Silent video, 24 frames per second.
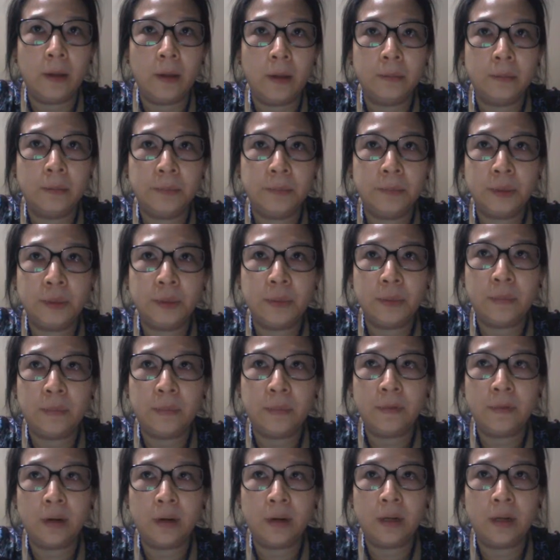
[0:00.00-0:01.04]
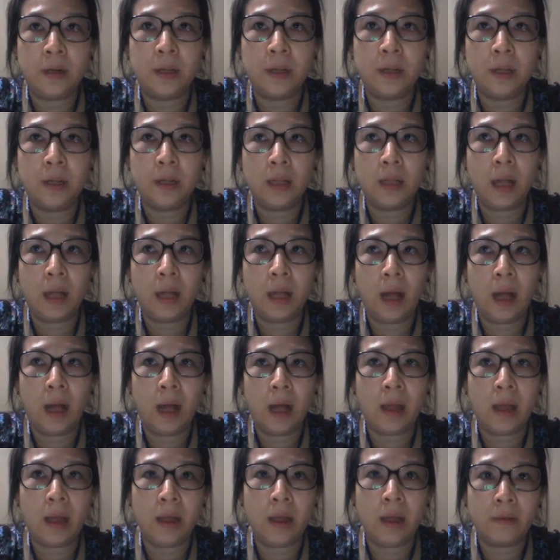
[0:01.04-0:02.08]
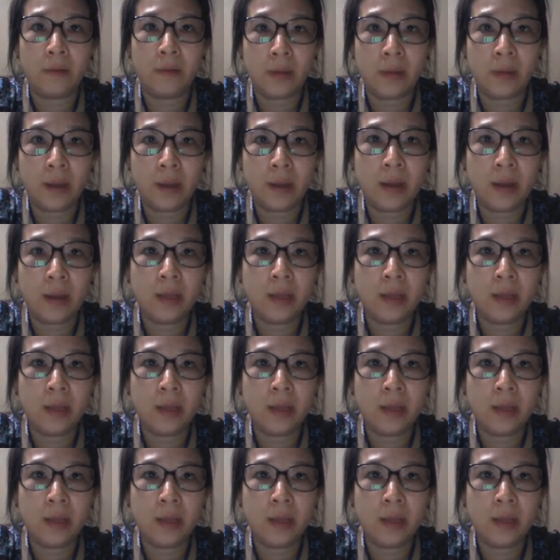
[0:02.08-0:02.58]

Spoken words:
several area.